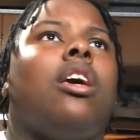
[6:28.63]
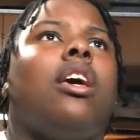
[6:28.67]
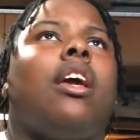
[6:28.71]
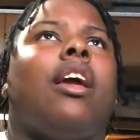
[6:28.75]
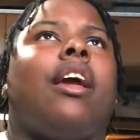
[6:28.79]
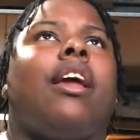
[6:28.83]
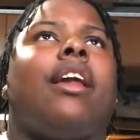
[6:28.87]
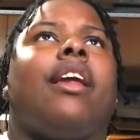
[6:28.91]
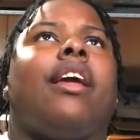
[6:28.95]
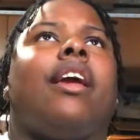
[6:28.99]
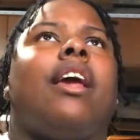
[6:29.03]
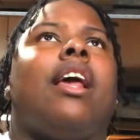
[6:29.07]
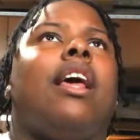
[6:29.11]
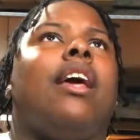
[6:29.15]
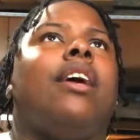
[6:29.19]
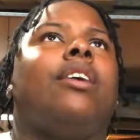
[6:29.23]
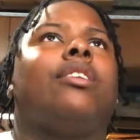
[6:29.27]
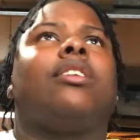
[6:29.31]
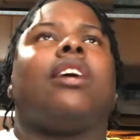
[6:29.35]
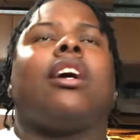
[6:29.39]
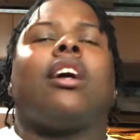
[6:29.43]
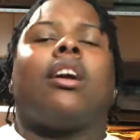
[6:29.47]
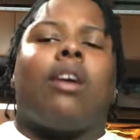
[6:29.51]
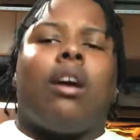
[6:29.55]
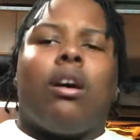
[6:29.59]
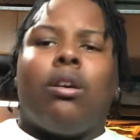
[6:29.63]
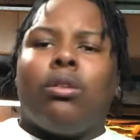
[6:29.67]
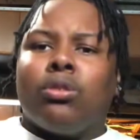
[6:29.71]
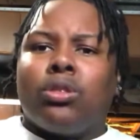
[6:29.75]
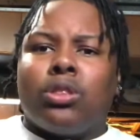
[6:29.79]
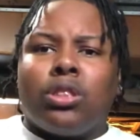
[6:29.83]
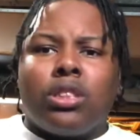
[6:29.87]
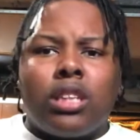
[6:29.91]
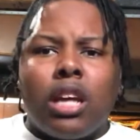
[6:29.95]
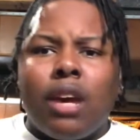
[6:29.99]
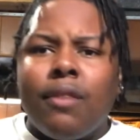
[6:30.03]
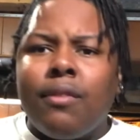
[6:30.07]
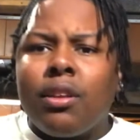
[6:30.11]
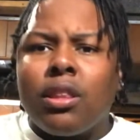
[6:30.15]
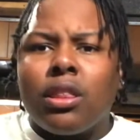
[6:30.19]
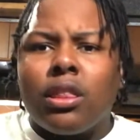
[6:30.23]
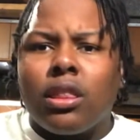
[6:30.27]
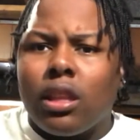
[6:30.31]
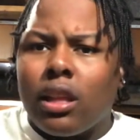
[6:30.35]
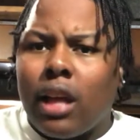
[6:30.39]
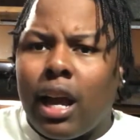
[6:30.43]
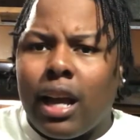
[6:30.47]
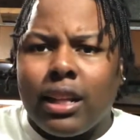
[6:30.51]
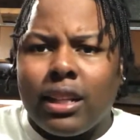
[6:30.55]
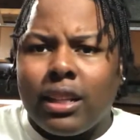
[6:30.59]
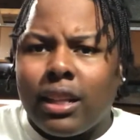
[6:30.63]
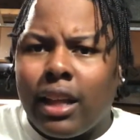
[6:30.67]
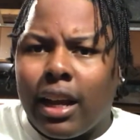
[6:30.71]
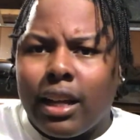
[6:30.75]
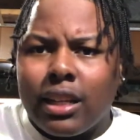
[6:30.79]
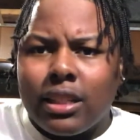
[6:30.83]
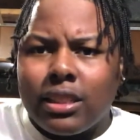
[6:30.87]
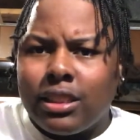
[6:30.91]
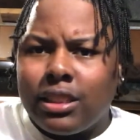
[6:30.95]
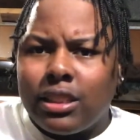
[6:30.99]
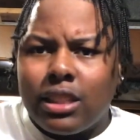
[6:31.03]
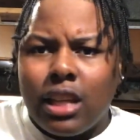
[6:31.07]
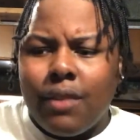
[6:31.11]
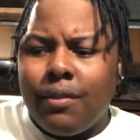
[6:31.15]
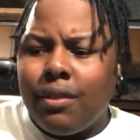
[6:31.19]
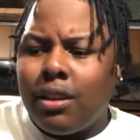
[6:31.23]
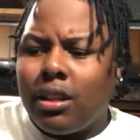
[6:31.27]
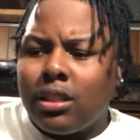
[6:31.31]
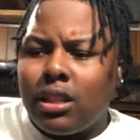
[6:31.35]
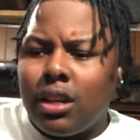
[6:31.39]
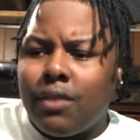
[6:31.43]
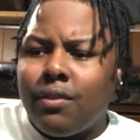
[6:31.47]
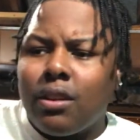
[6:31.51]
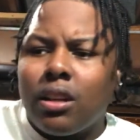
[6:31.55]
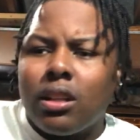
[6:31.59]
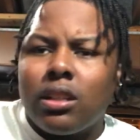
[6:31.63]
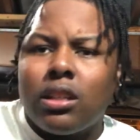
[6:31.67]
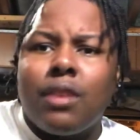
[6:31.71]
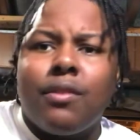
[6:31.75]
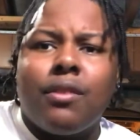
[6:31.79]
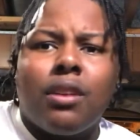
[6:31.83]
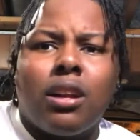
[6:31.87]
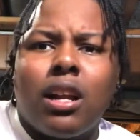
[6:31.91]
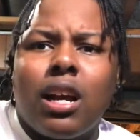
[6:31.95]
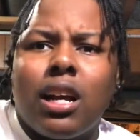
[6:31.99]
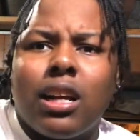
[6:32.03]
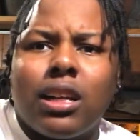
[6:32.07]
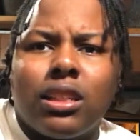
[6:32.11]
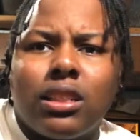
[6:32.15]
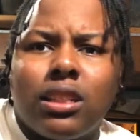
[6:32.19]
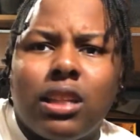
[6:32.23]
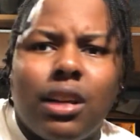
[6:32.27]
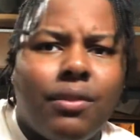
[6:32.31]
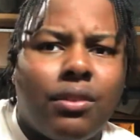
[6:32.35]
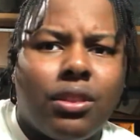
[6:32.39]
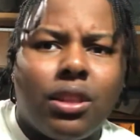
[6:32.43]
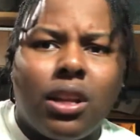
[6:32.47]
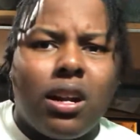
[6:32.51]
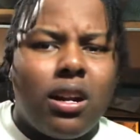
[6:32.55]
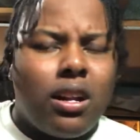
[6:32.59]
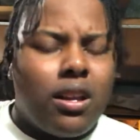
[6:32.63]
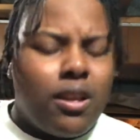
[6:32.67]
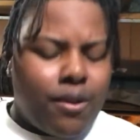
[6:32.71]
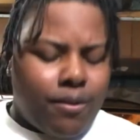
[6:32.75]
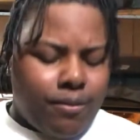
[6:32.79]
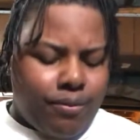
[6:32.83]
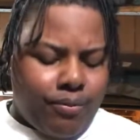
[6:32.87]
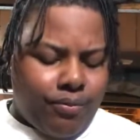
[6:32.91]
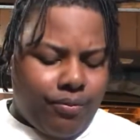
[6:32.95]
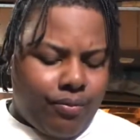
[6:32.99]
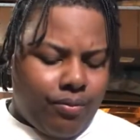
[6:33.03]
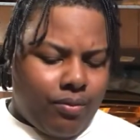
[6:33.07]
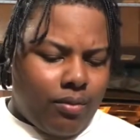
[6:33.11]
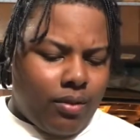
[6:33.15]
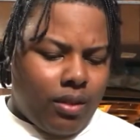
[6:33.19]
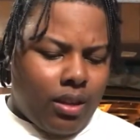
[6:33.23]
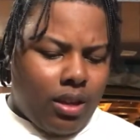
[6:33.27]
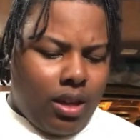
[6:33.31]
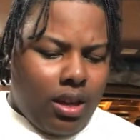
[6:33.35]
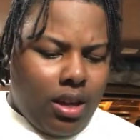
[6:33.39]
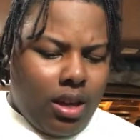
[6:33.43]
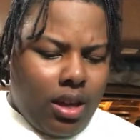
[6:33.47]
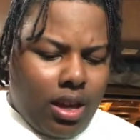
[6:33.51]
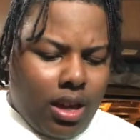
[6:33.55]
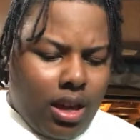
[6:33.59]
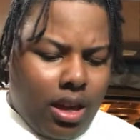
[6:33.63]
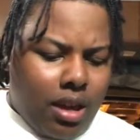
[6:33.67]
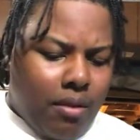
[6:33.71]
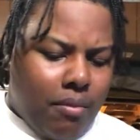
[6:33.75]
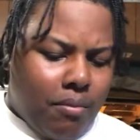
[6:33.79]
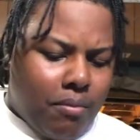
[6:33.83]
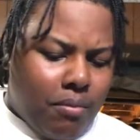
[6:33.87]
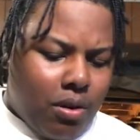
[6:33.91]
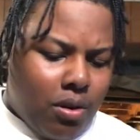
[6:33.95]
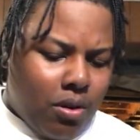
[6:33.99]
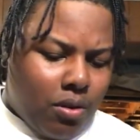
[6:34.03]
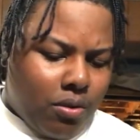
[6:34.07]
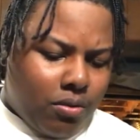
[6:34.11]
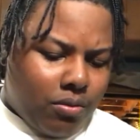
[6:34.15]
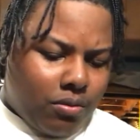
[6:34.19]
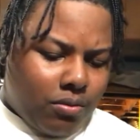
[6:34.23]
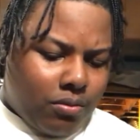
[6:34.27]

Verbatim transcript: and then it was like seven, like, like seven, seven, seven o'clock, seven thirty, and bro,